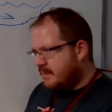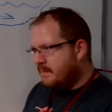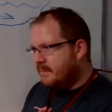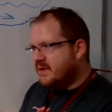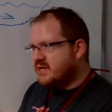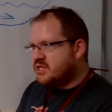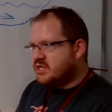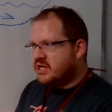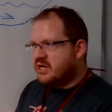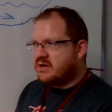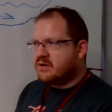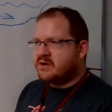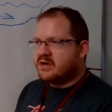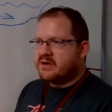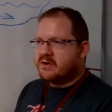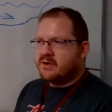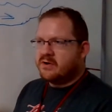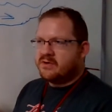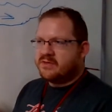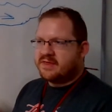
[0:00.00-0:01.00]

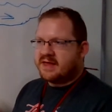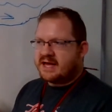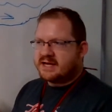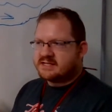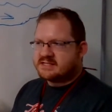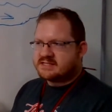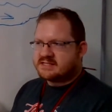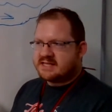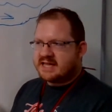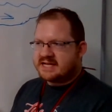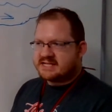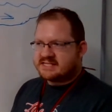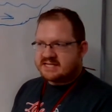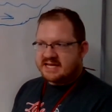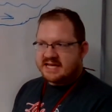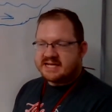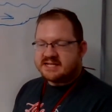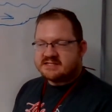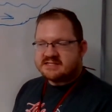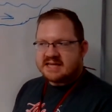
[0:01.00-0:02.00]
material that's, that's
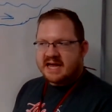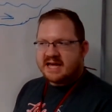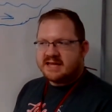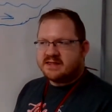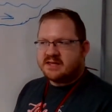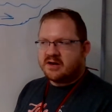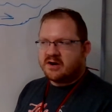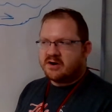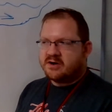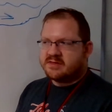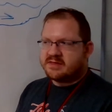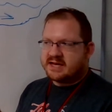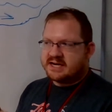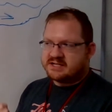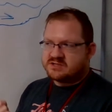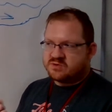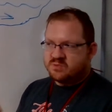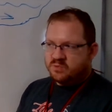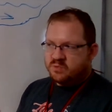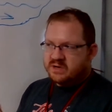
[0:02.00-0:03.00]
inside the earth and
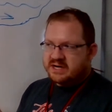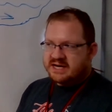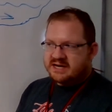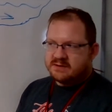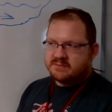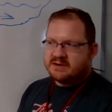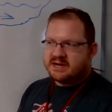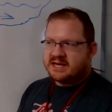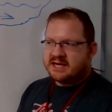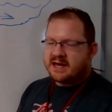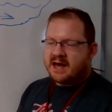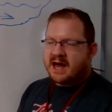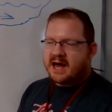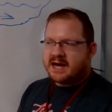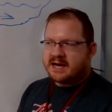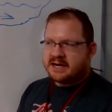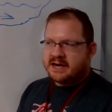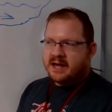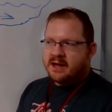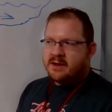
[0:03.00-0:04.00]
it's really, really
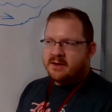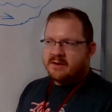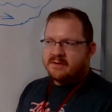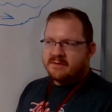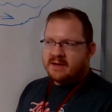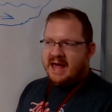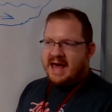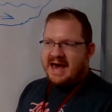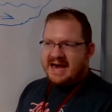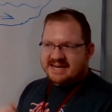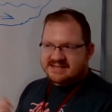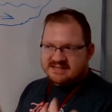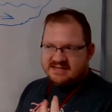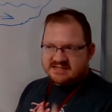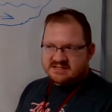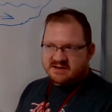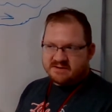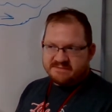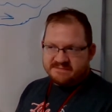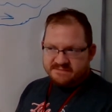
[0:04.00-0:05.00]
hot, acts
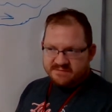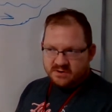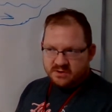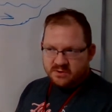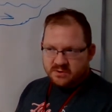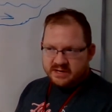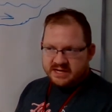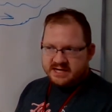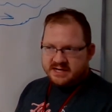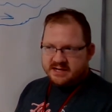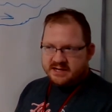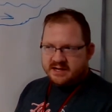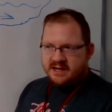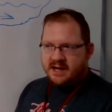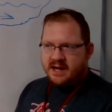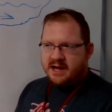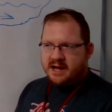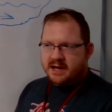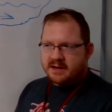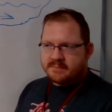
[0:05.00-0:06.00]
as a fluid
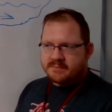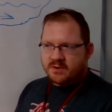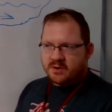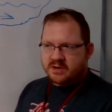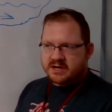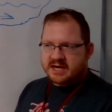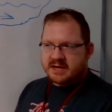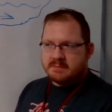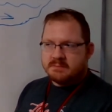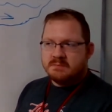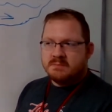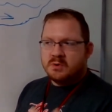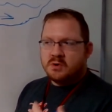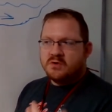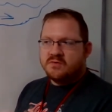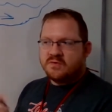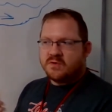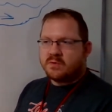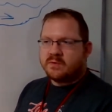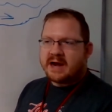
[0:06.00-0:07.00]
um, or can
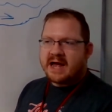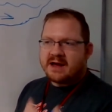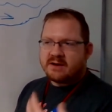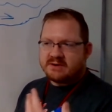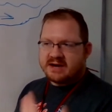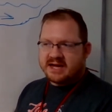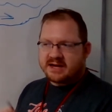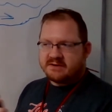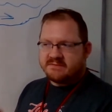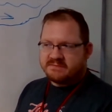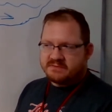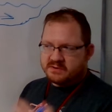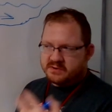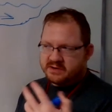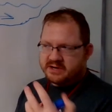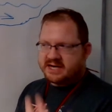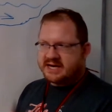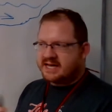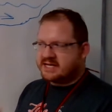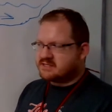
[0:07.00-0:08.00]
move around like a
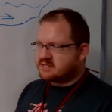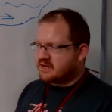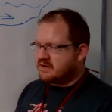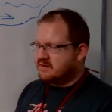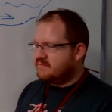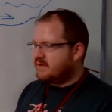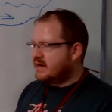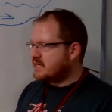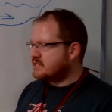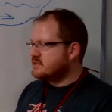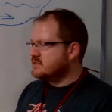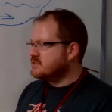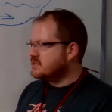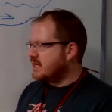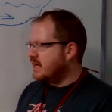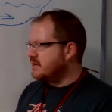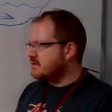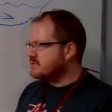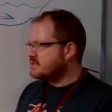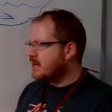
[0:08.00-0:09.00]
fluid. It has convection
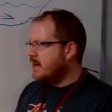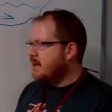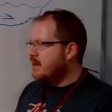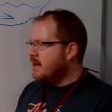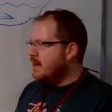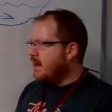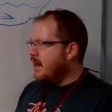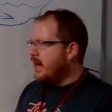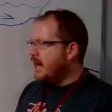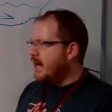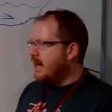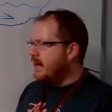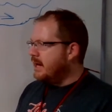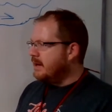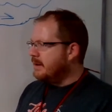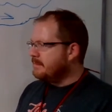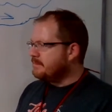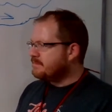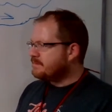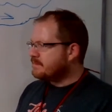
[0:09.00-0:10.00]
cells.
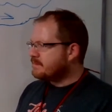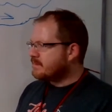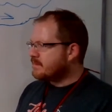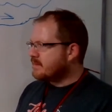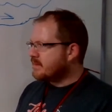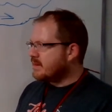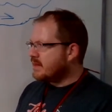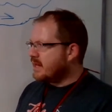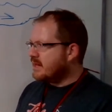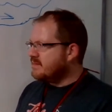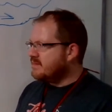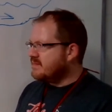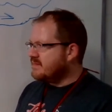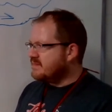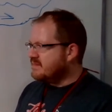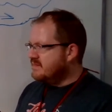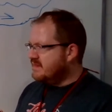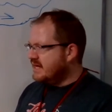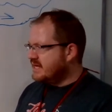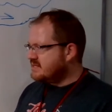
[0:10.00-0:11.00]
Um,
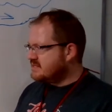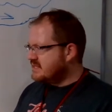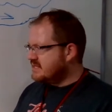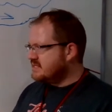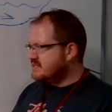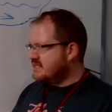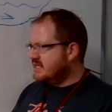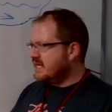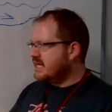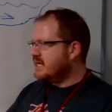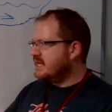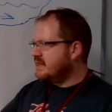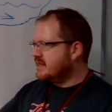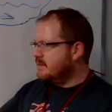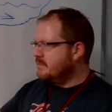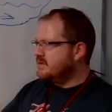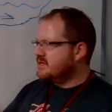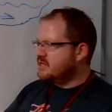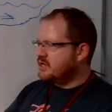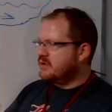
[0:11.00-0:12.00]
this is the, the
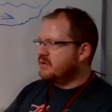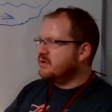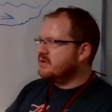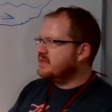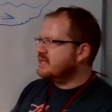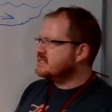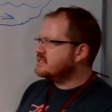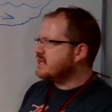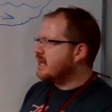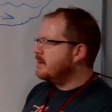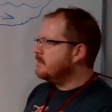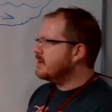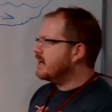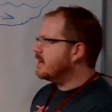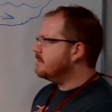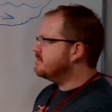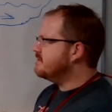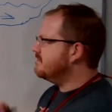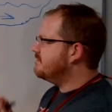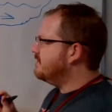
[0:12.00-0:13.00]
material that's coming
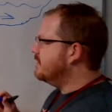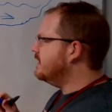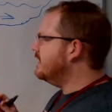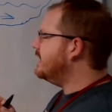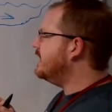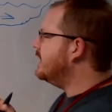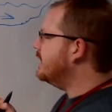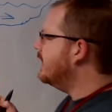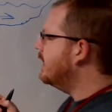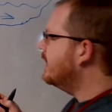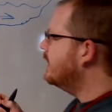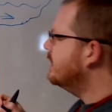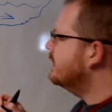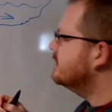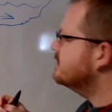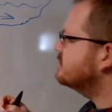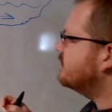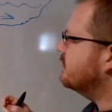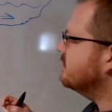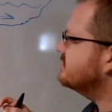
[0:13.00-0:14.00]
up to fill in.
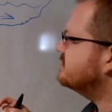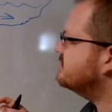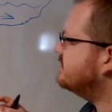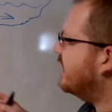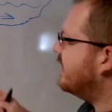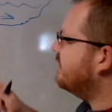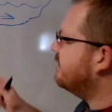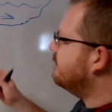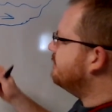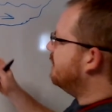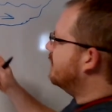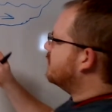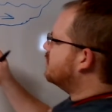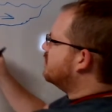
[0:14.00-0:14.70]
So instead of a